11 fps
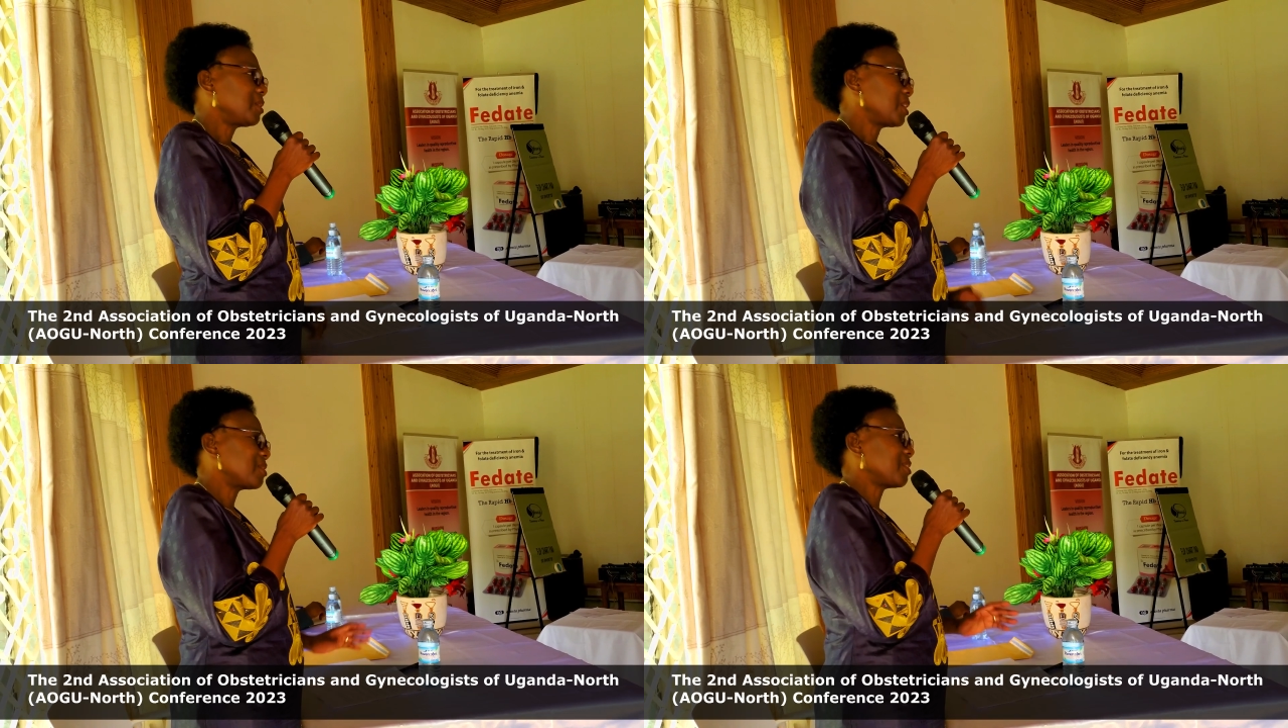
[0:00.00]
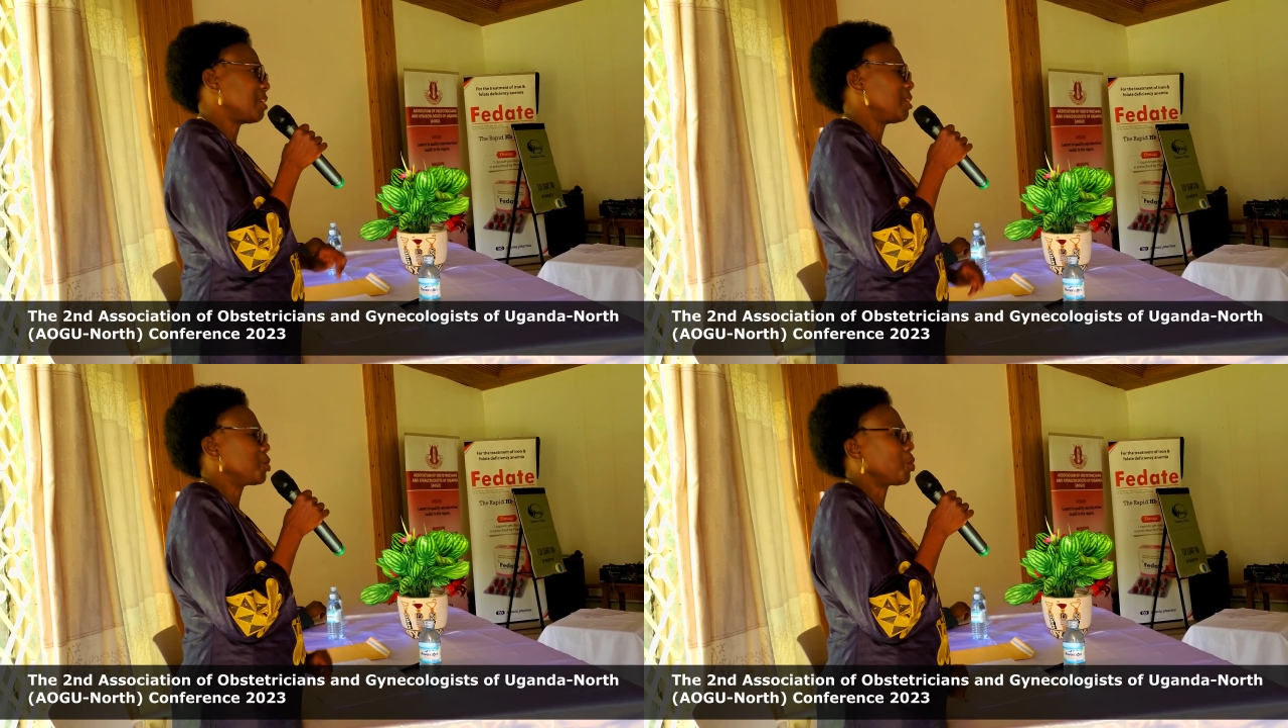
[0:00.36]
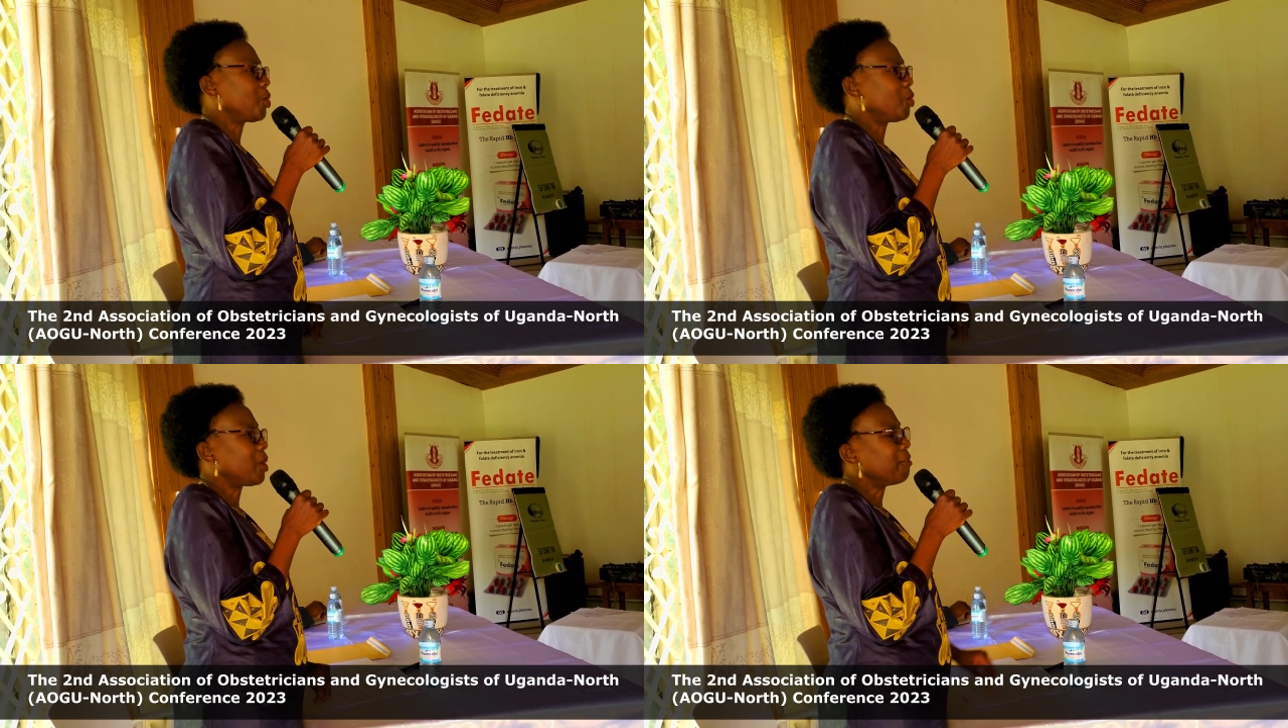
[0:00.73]
just a little
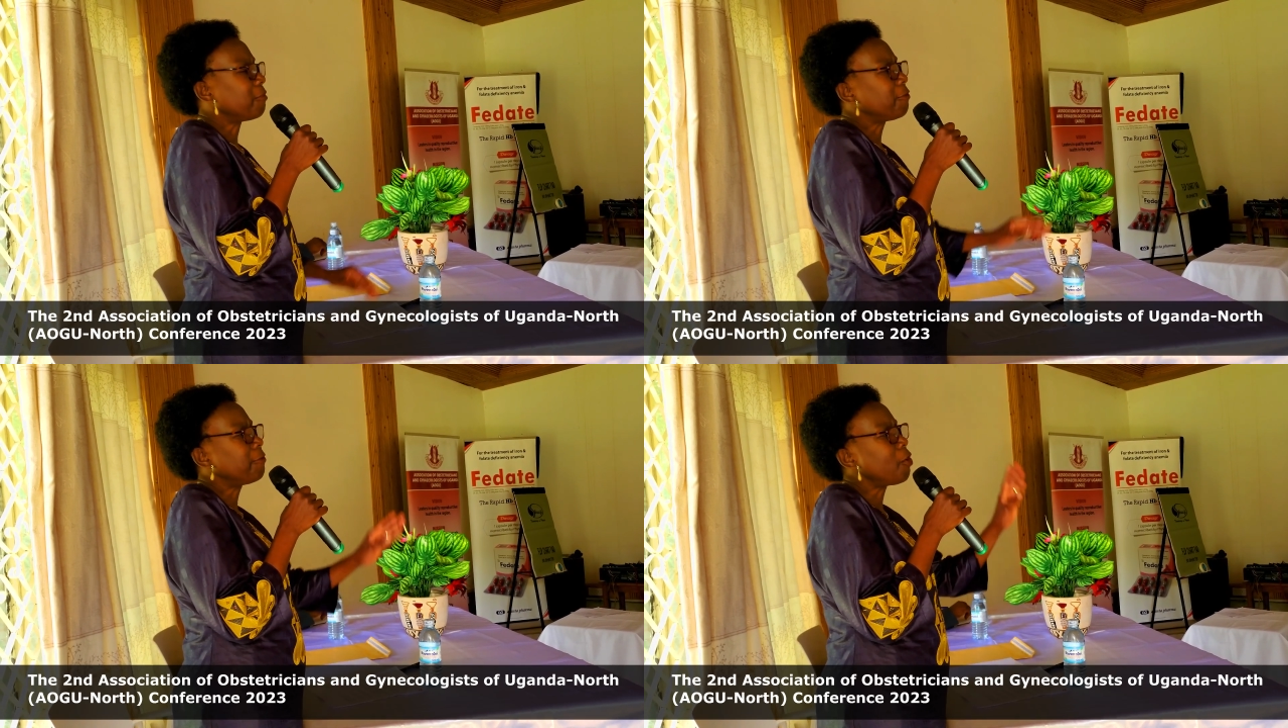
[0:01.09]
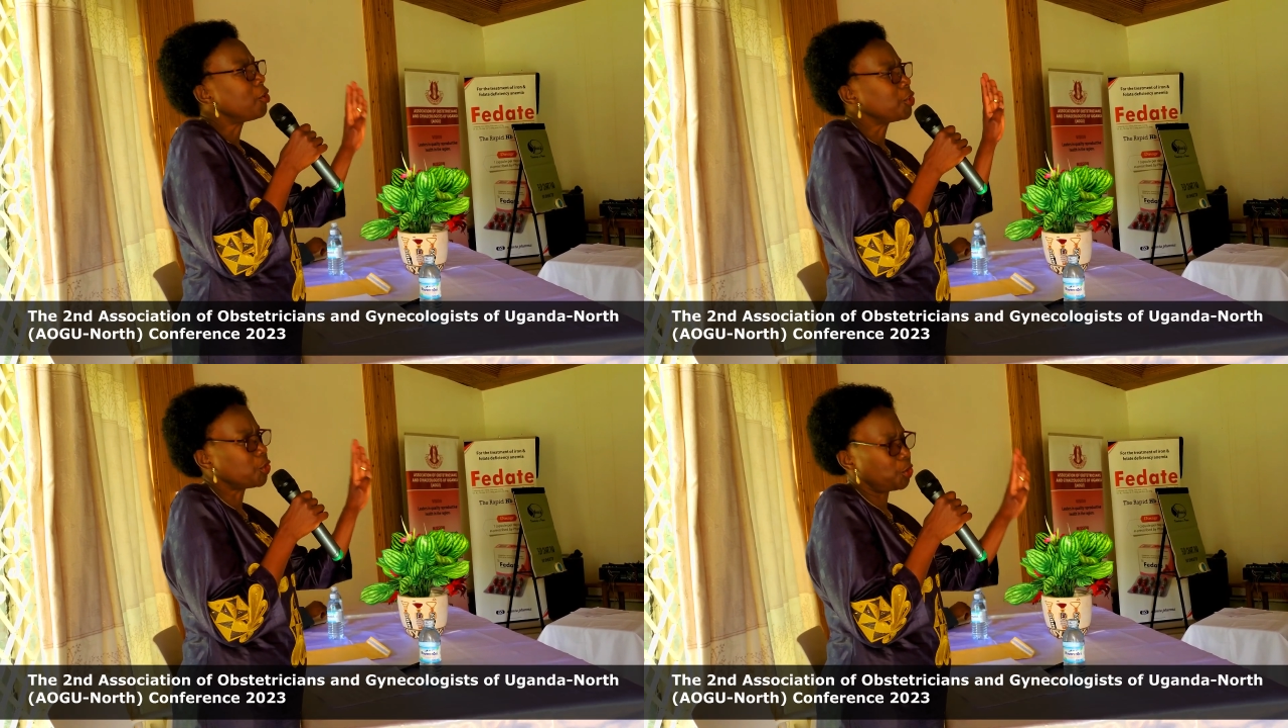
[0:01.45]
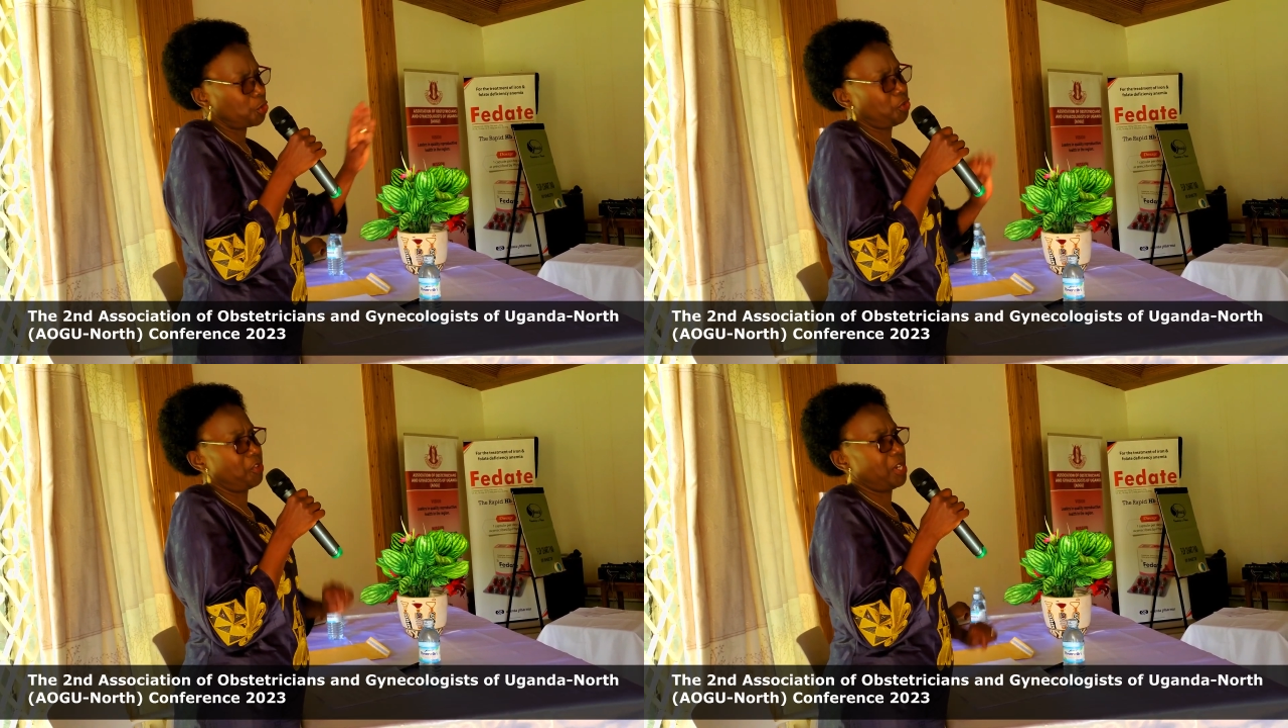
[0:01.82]
lower, 4
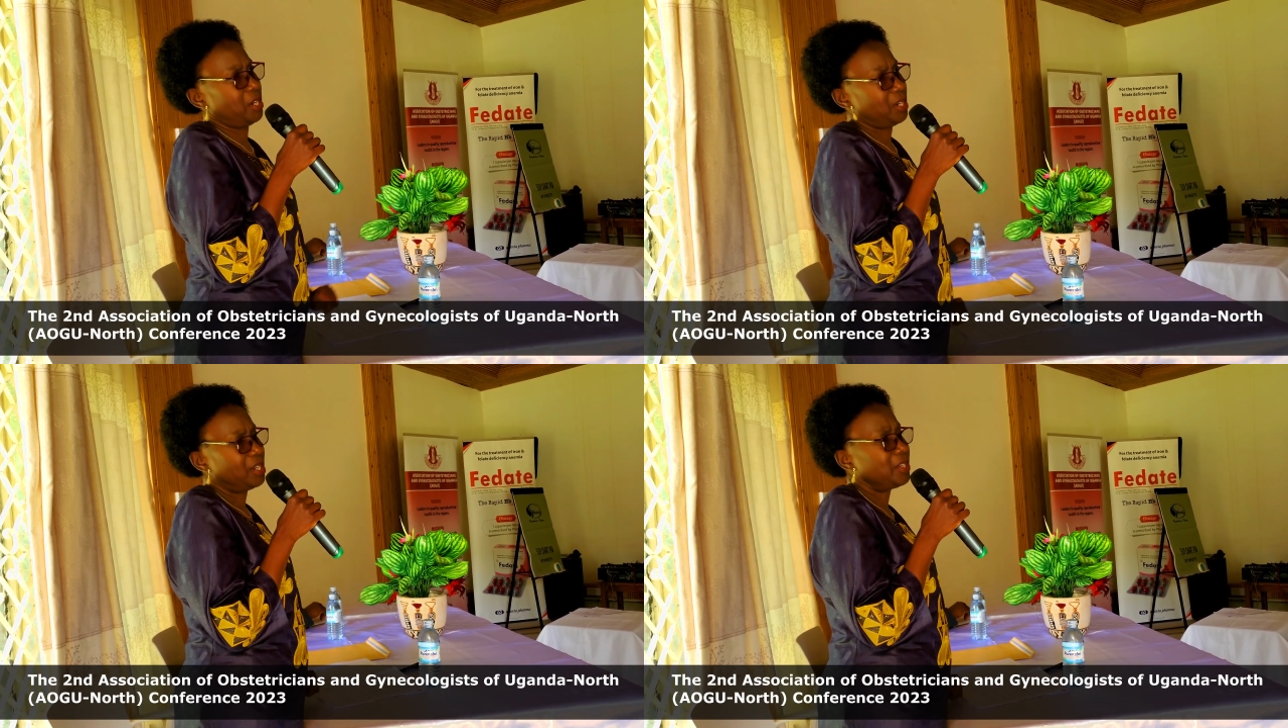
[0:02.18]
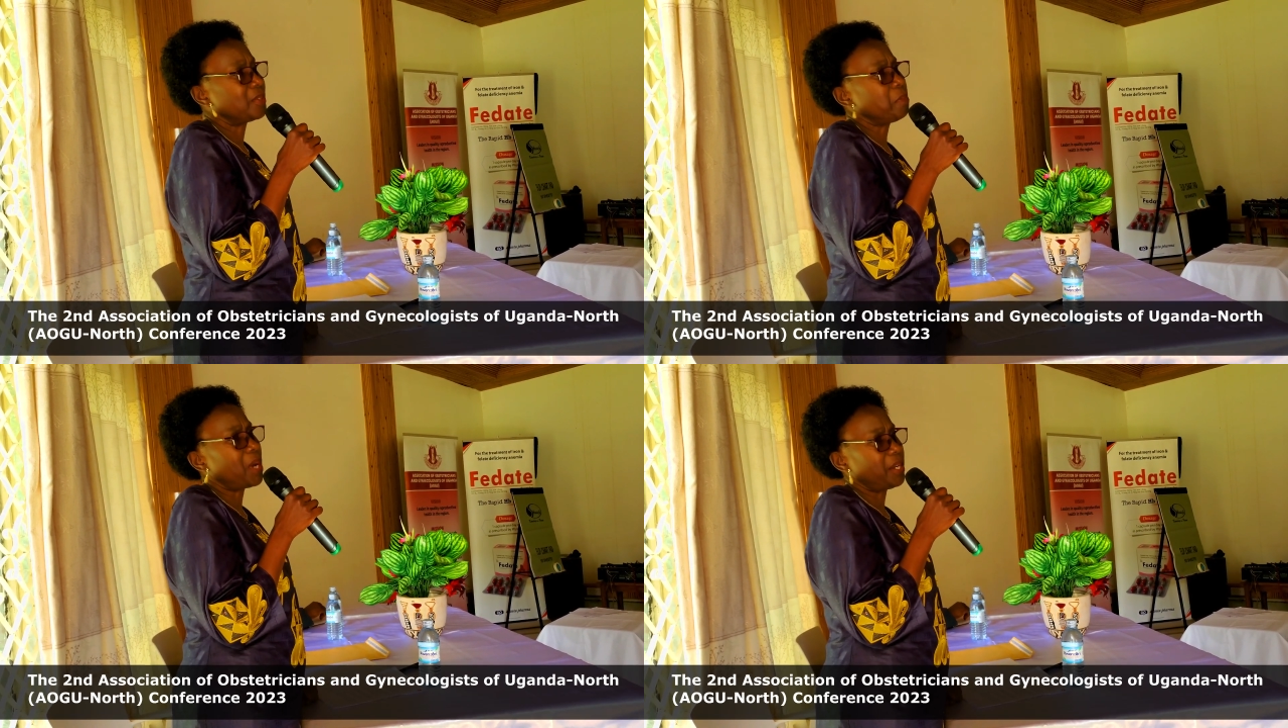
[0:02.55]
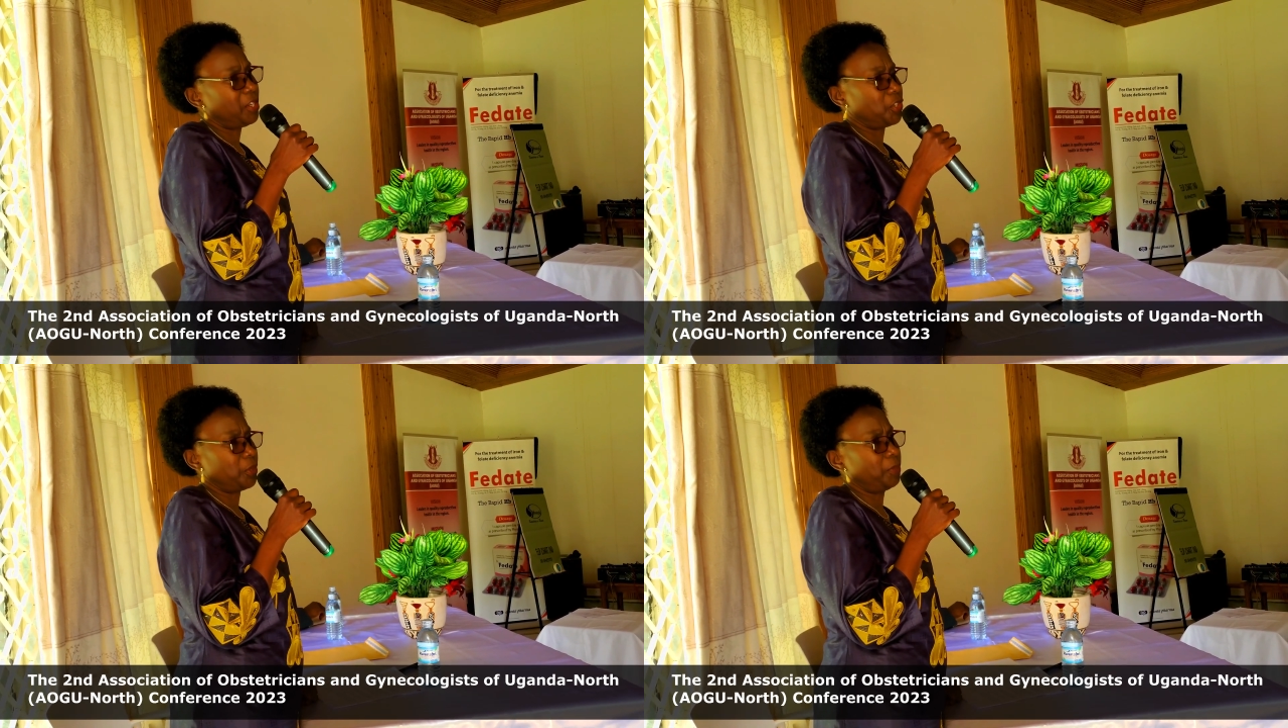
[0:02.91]
children is
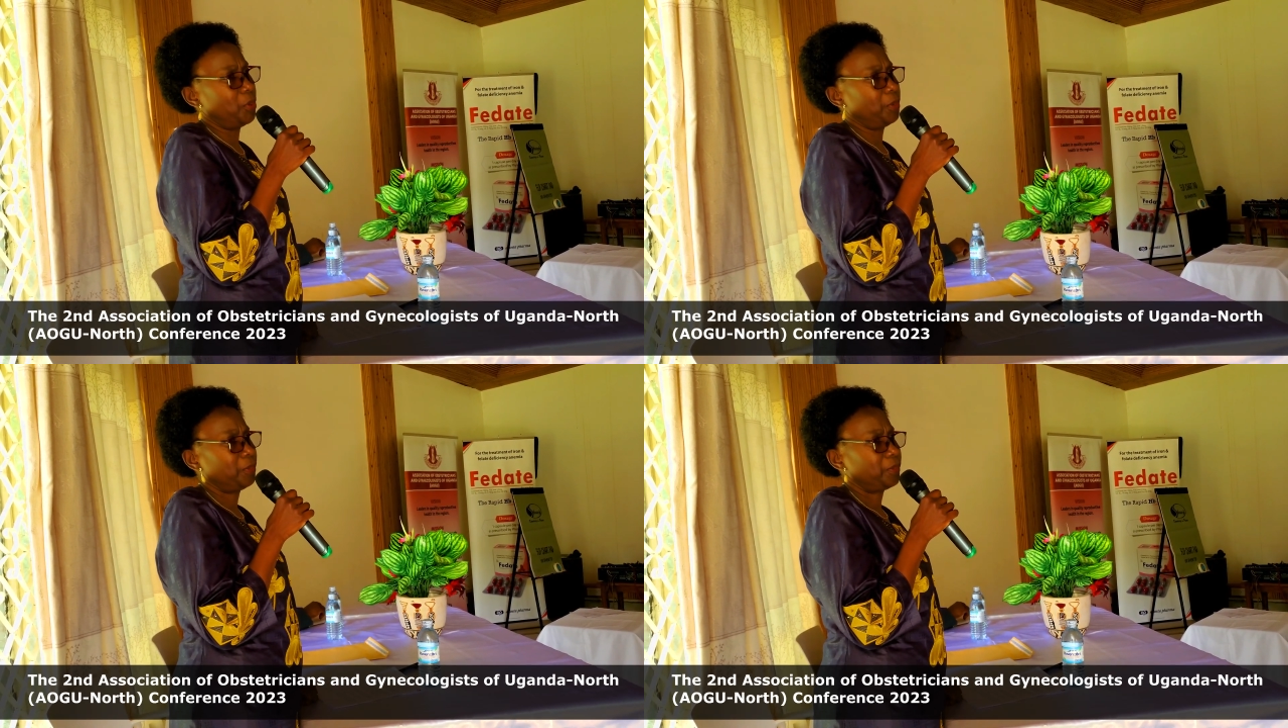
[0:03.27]
manageable.